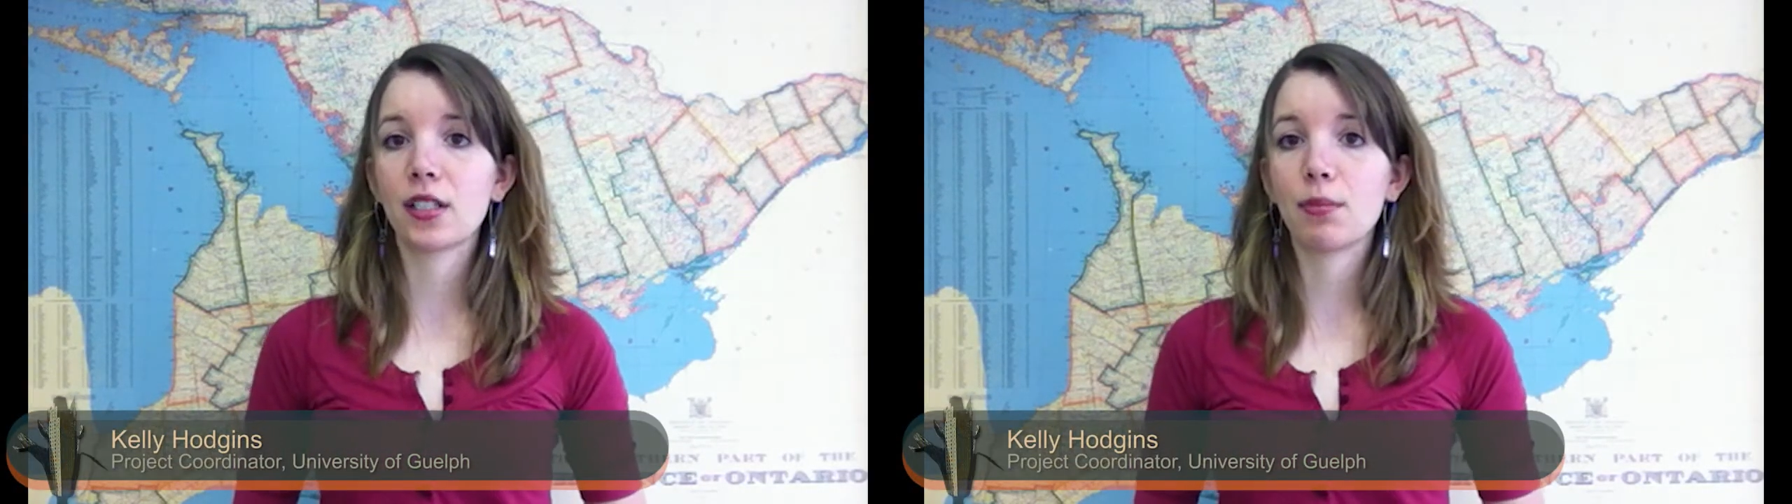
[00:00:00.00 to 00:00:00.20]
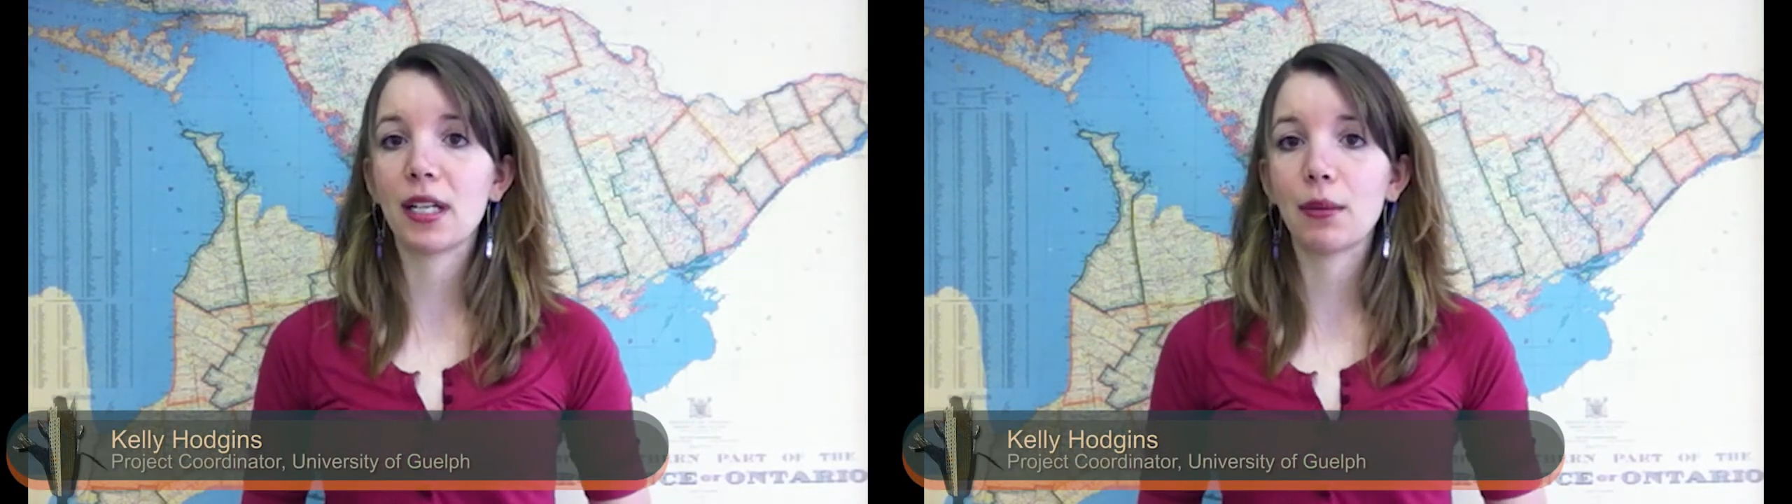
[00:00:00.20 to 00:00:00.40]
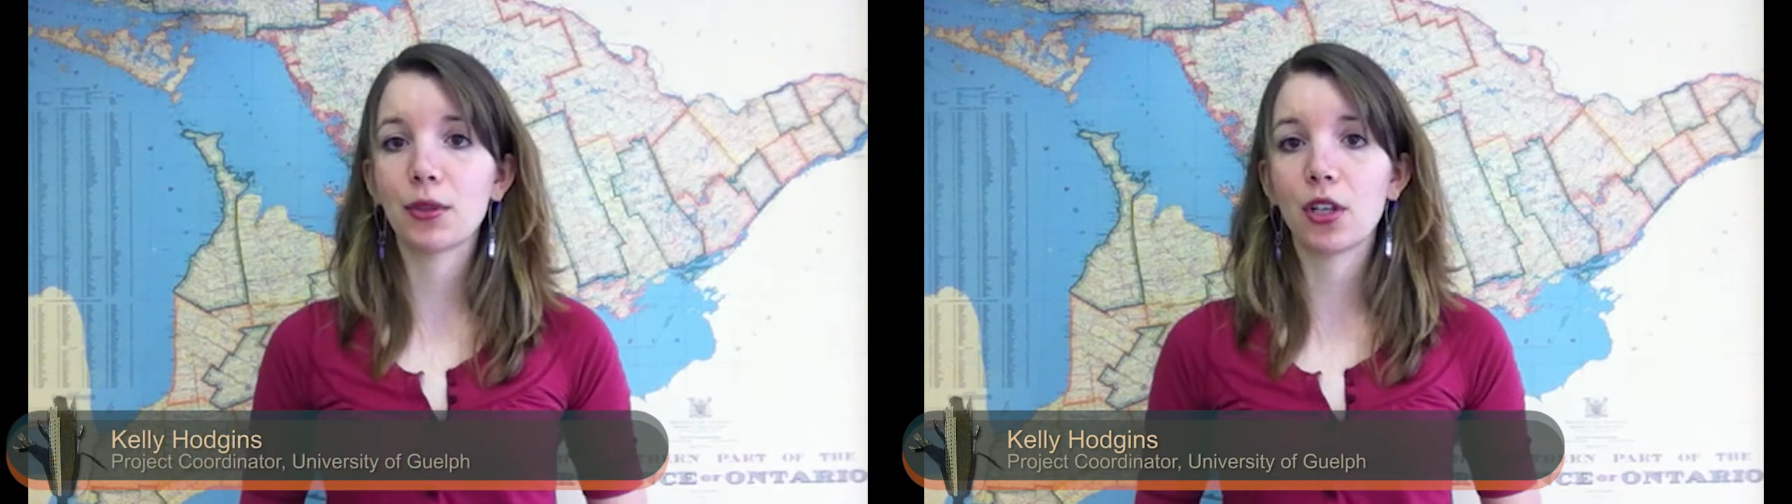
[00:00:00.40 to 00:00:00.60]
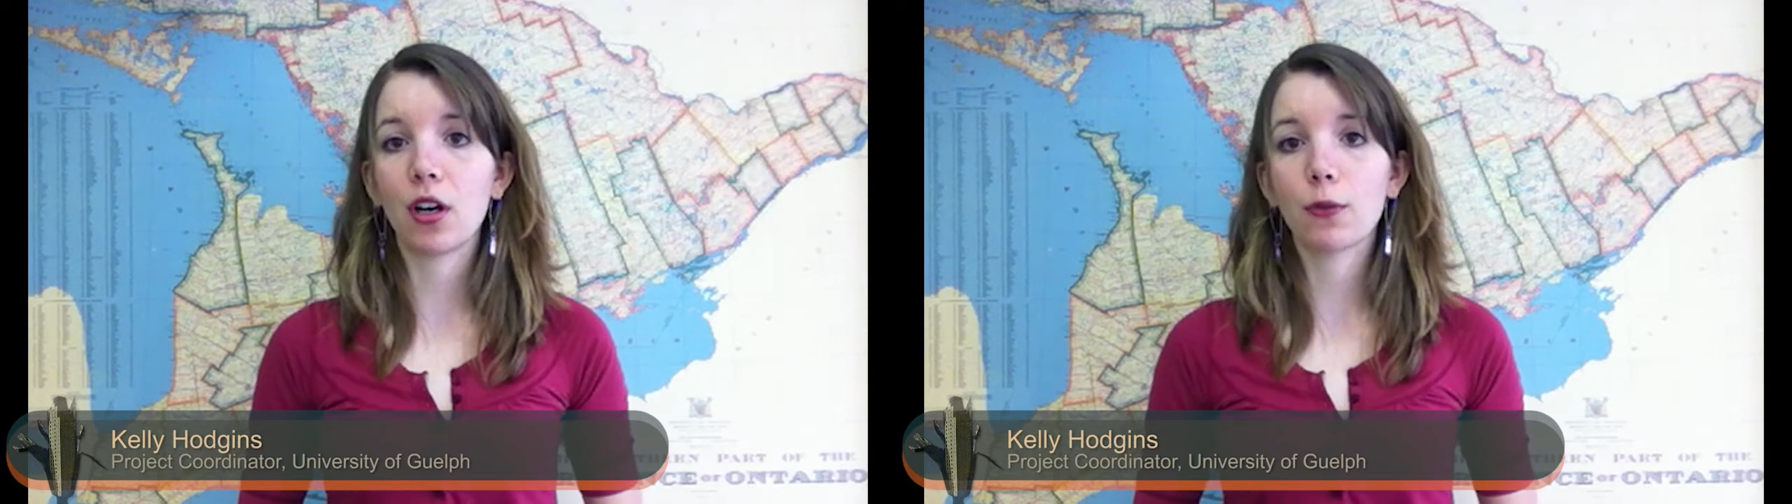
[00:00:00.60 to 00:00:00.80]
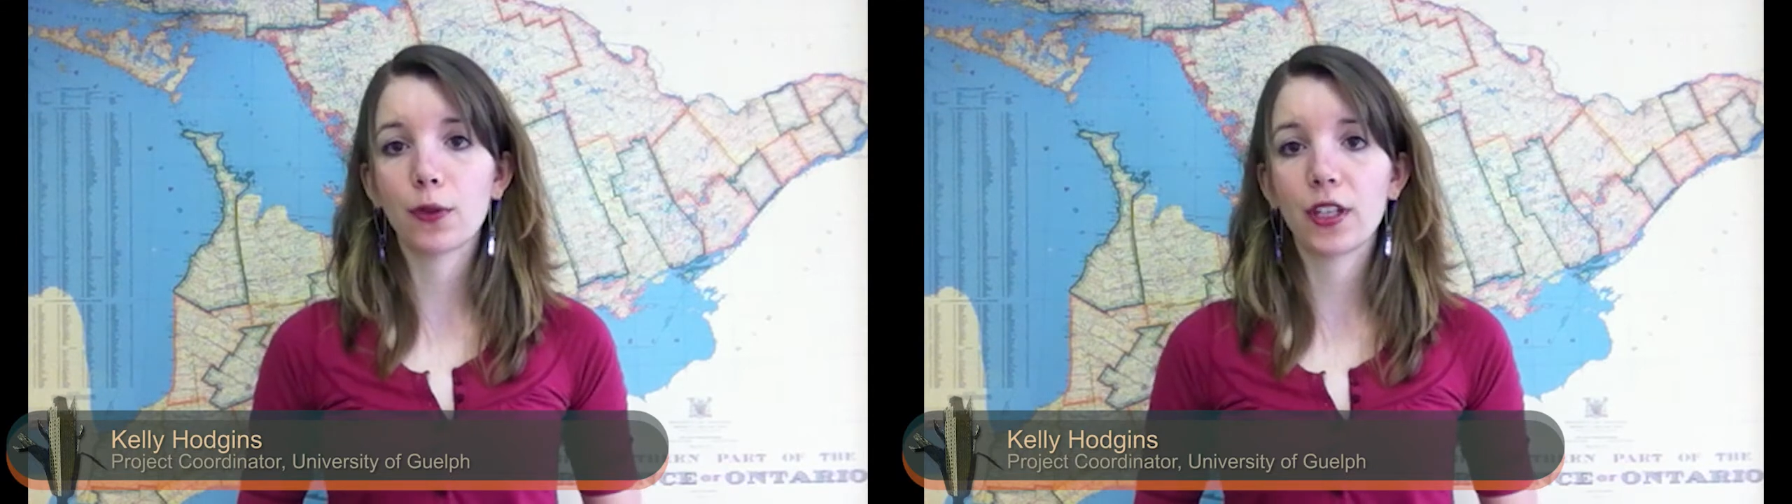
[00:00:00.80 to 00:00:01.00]
to be able to
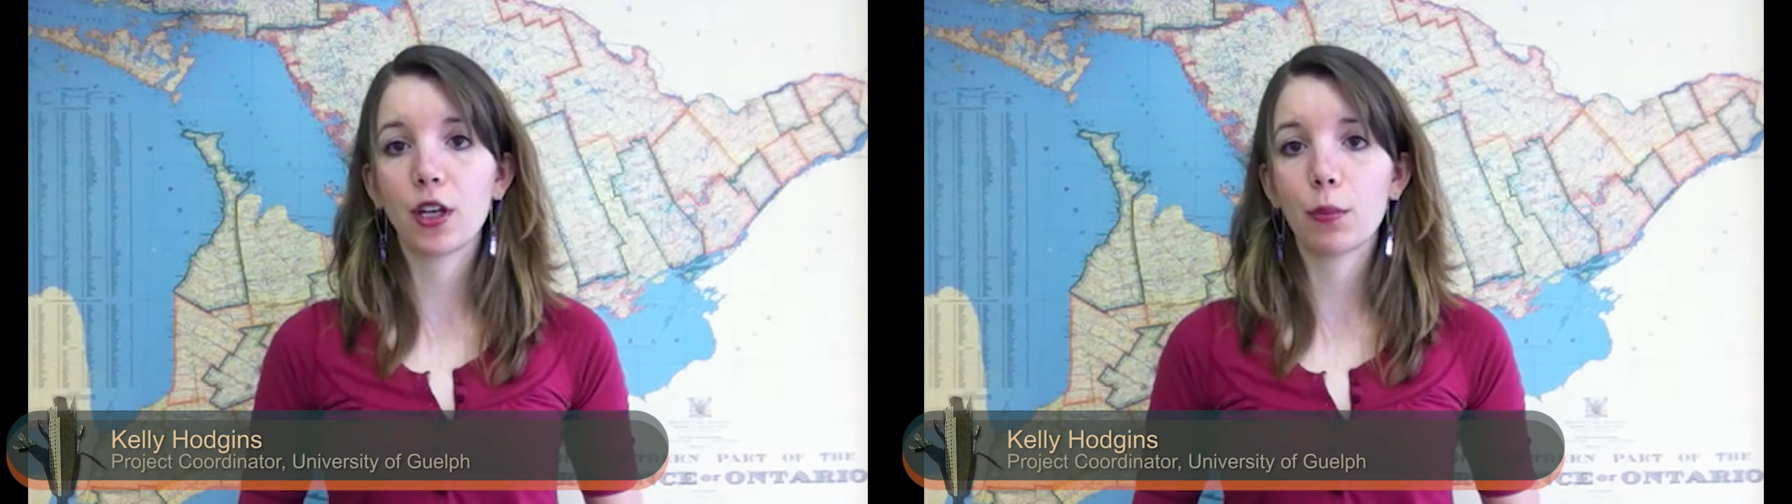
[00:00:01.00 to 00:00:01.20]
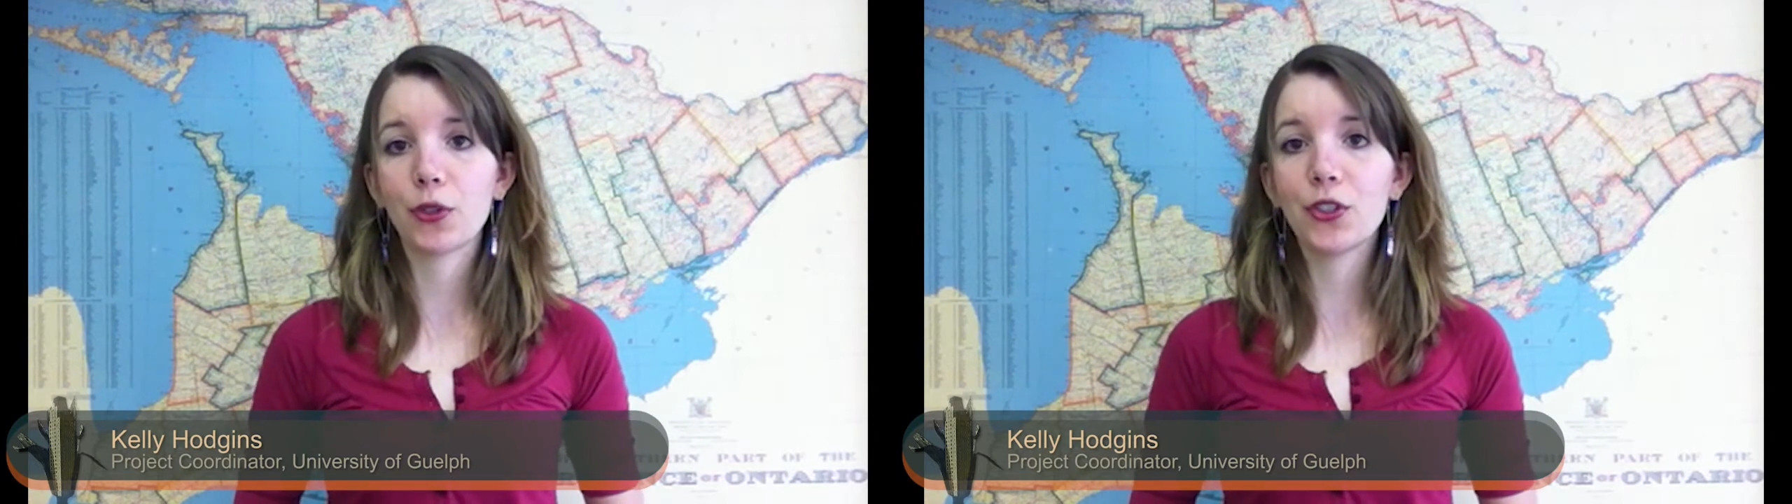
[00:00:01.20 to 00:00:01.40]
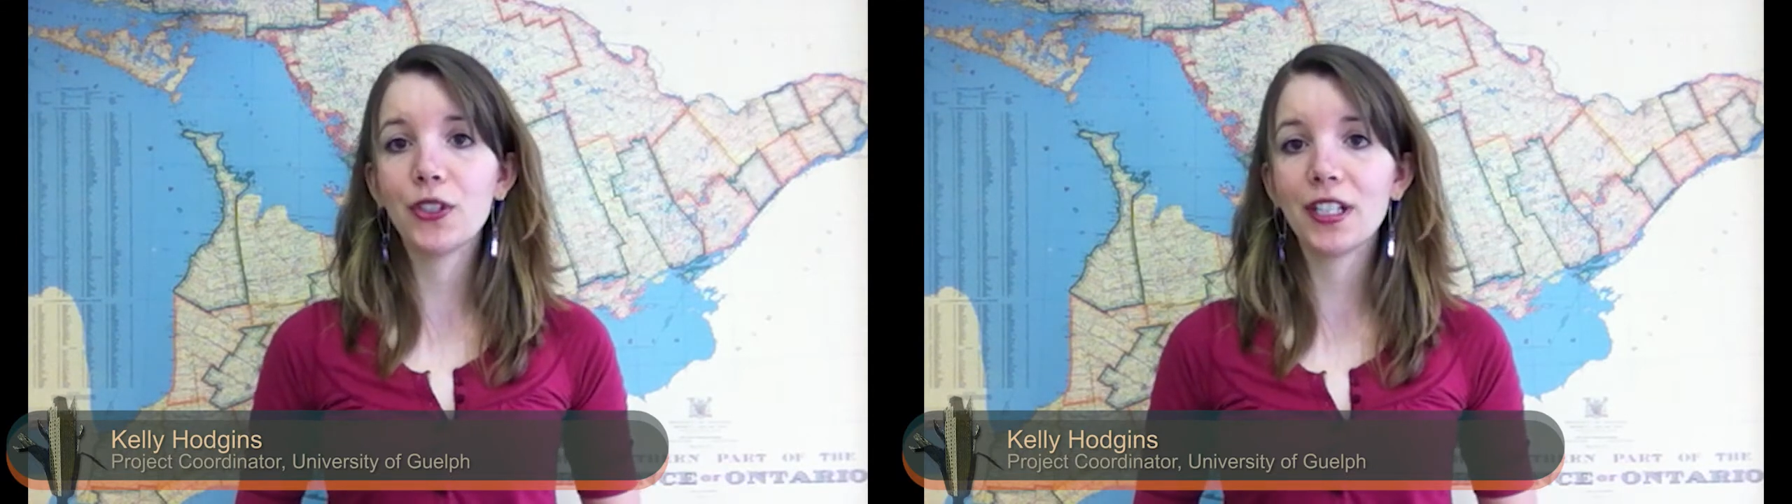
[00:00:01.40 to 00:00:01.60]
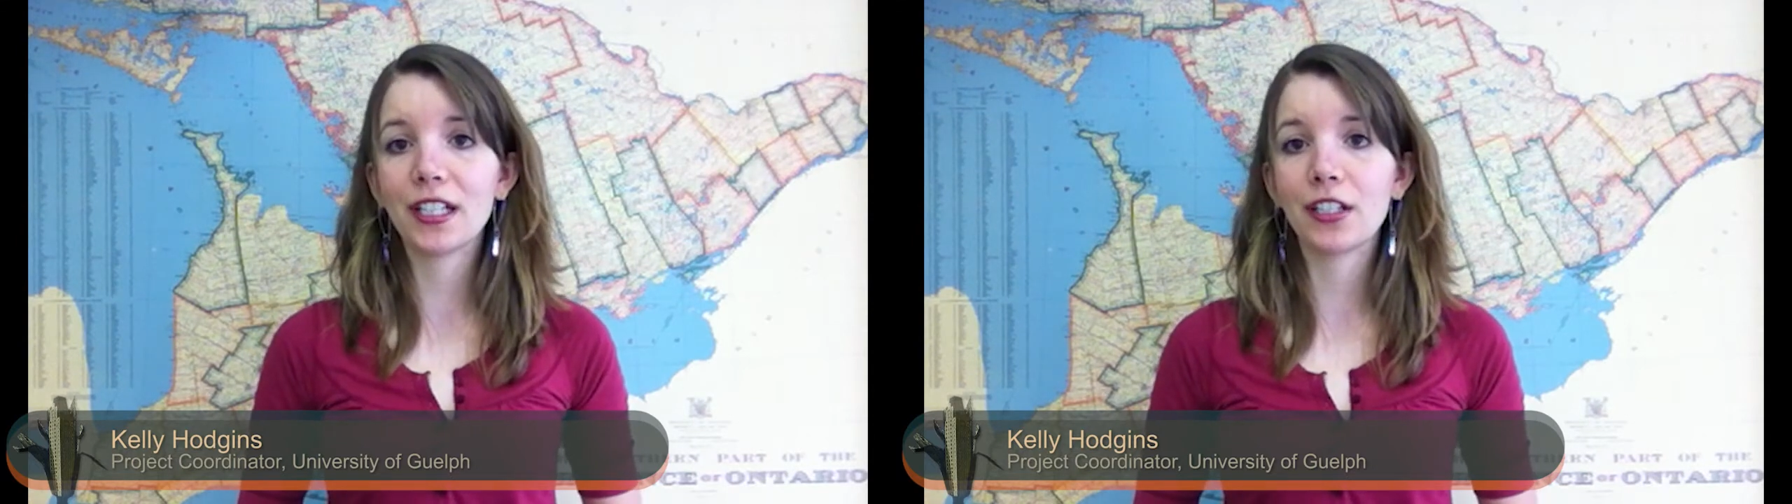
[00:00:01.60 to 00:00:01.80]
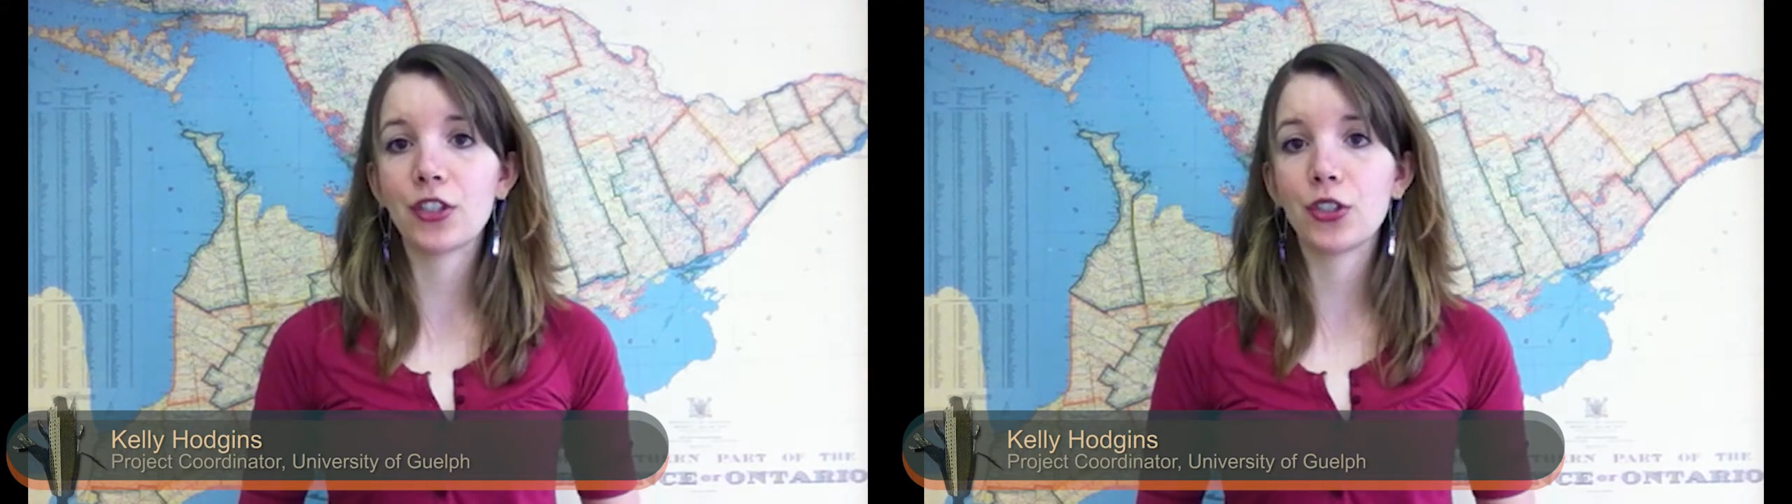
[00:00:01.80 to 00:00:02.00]
offer the opportunity to